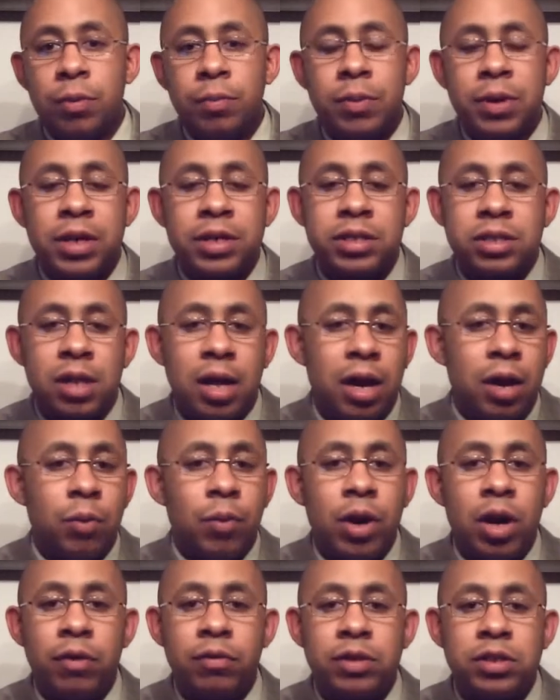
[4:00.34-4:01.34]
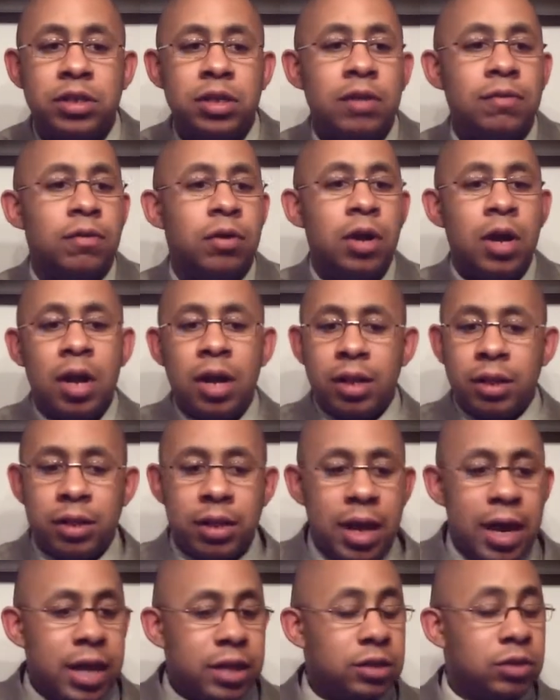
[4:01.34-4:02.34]
can be a slot wide receiver,
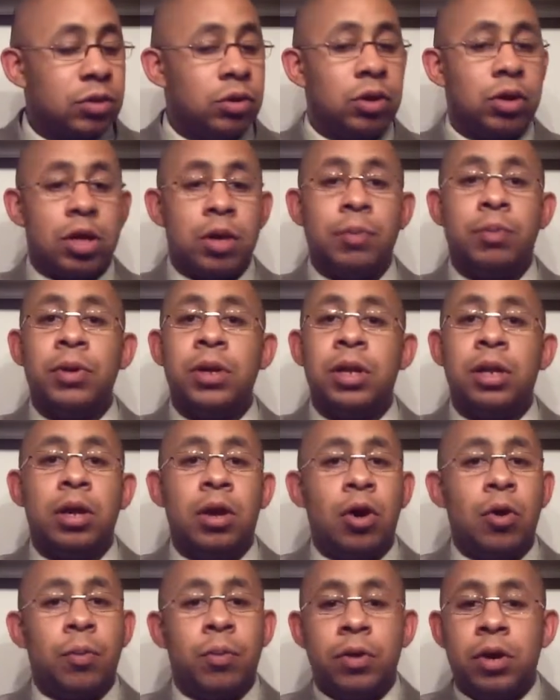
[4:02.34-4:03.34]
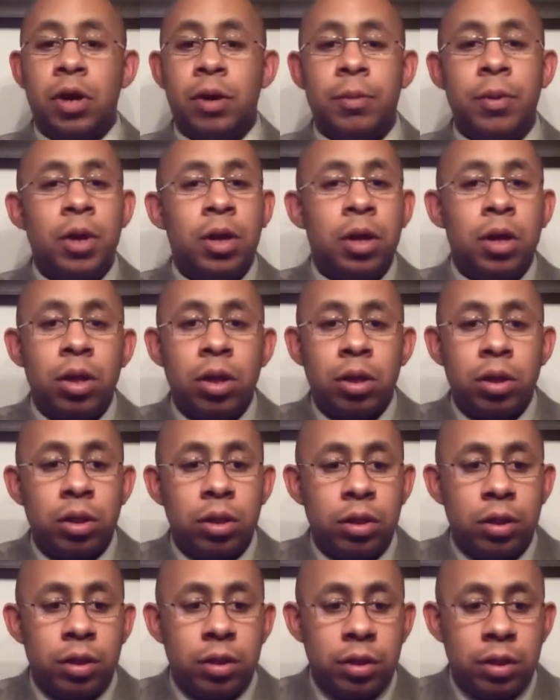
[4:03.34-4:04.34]
that's going to completely open up
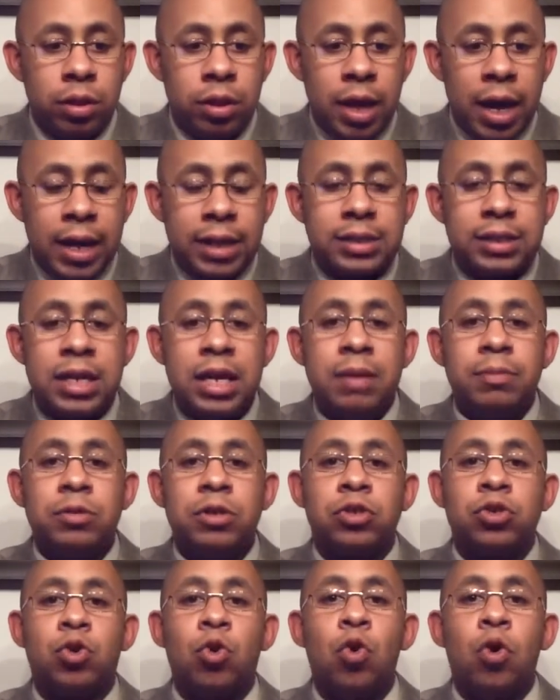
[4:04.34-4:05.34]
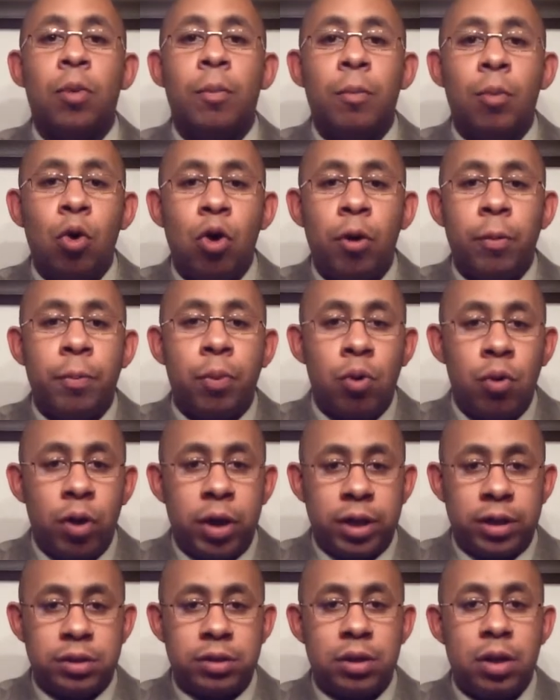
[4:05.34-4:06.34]
that team to score more
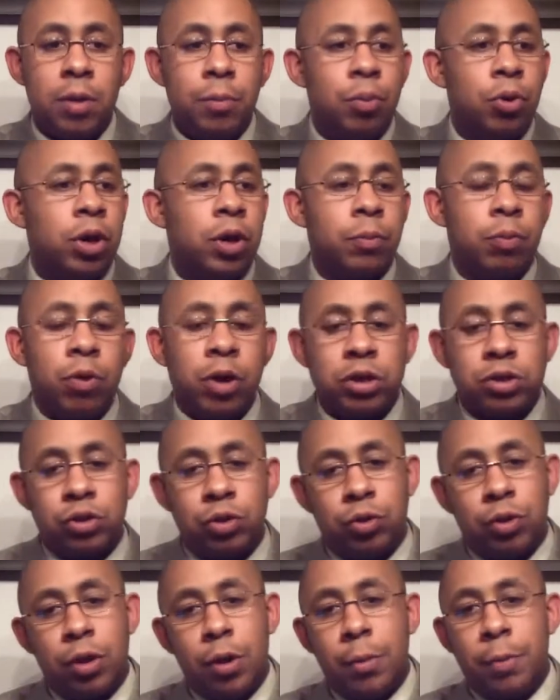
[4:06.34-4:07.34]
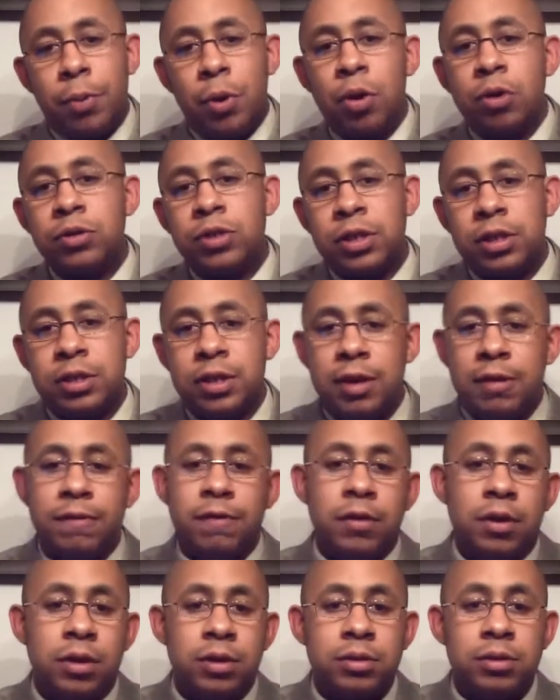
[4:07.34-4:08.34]
points, putting pressure on the opposing
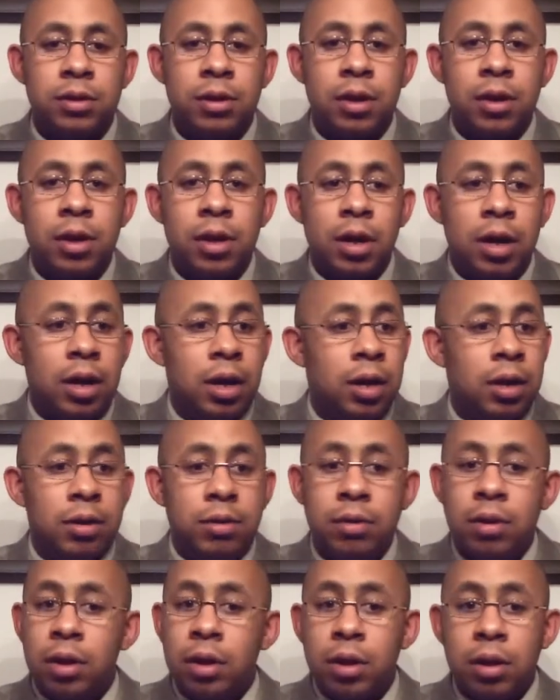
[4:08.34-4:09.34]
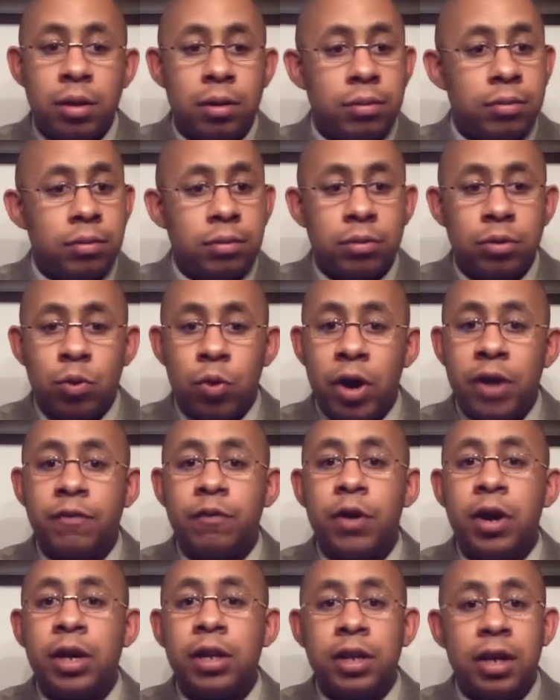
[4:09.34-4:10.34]
defense. And quite
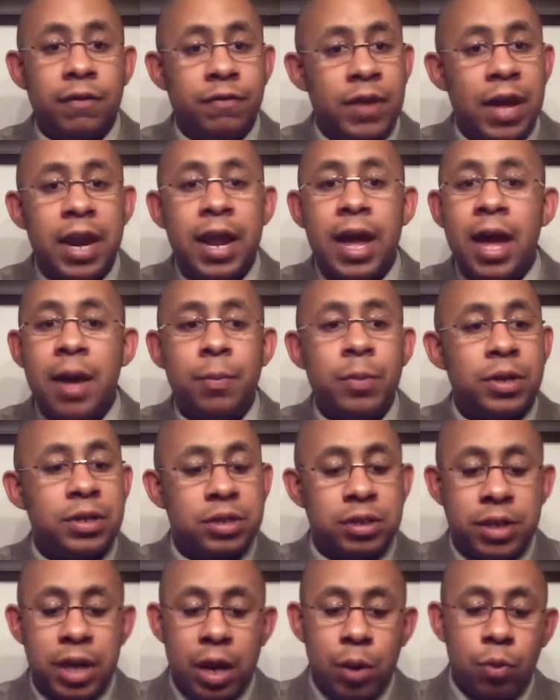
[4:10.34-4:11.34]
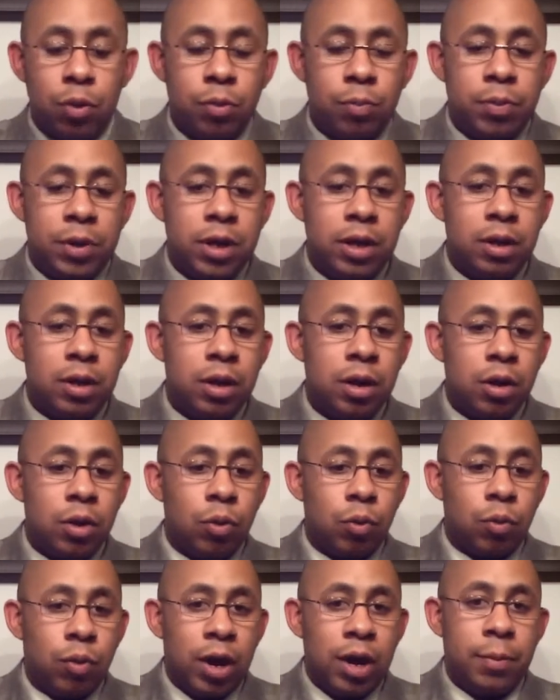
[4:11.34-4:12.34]
frankly, if that happens, they will be
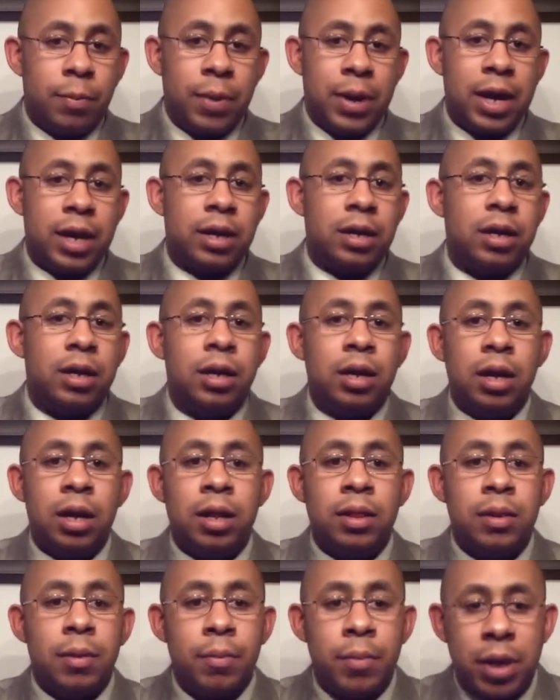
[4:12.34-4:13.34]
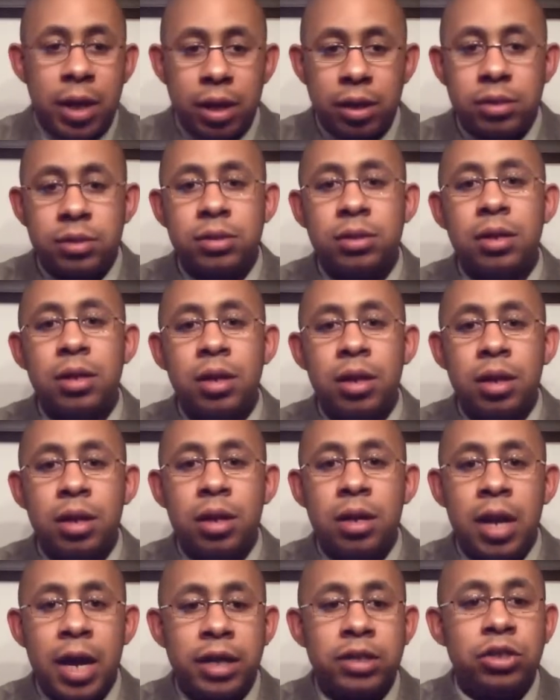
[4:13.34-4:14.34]
right back in the mix
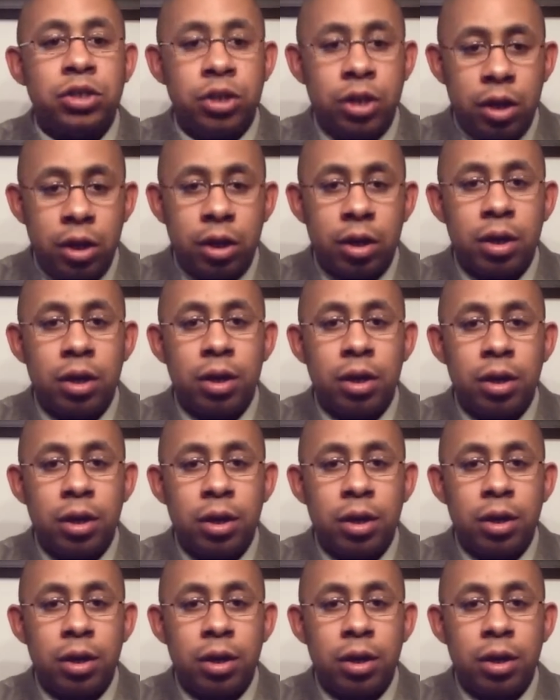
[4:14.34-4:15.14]
next year